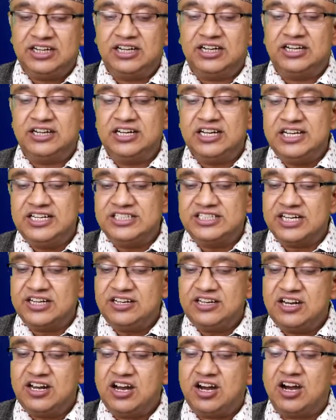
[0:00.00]

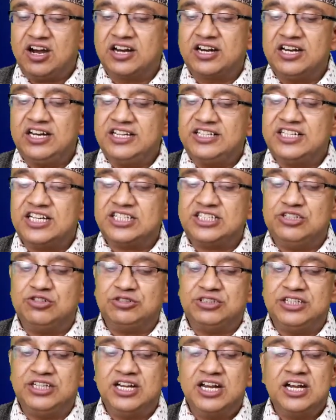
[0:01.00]
religion or religious
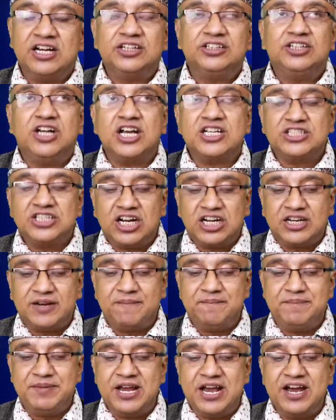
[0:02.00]
duty does
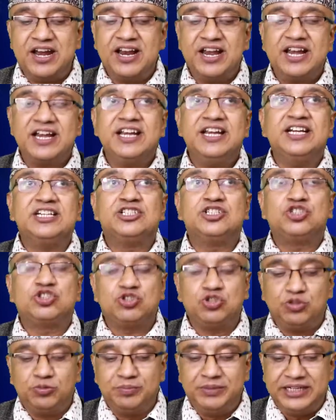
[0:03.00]
not bear its
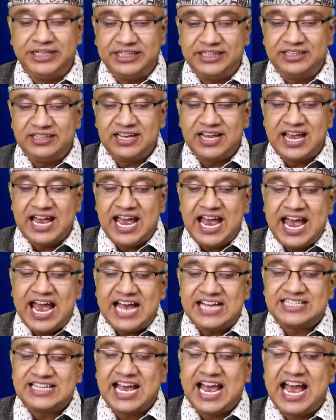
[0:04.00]
true meaning
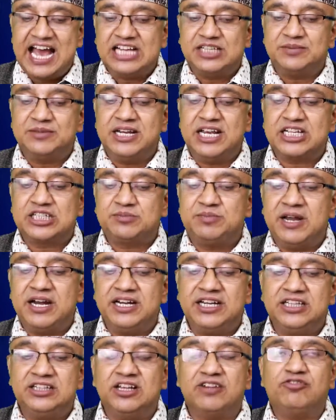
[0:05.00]
as has been
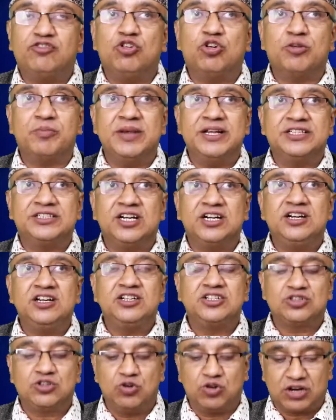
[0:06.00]
explained in the forementioned
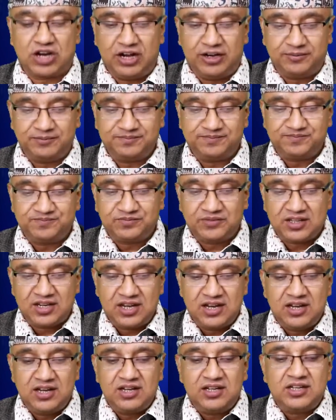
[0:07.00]
sloka.
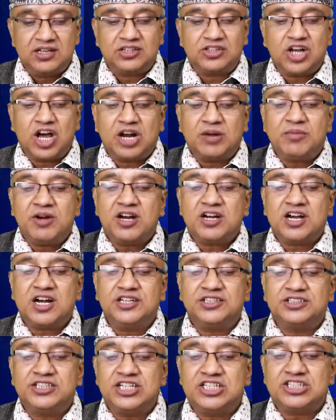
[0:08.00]
Dharma
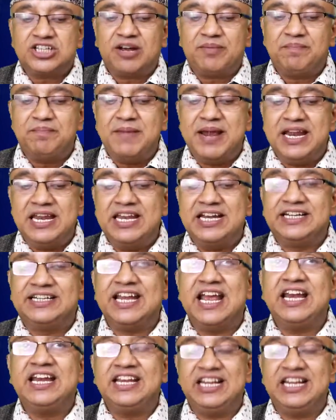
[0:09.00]
consists of mainly 10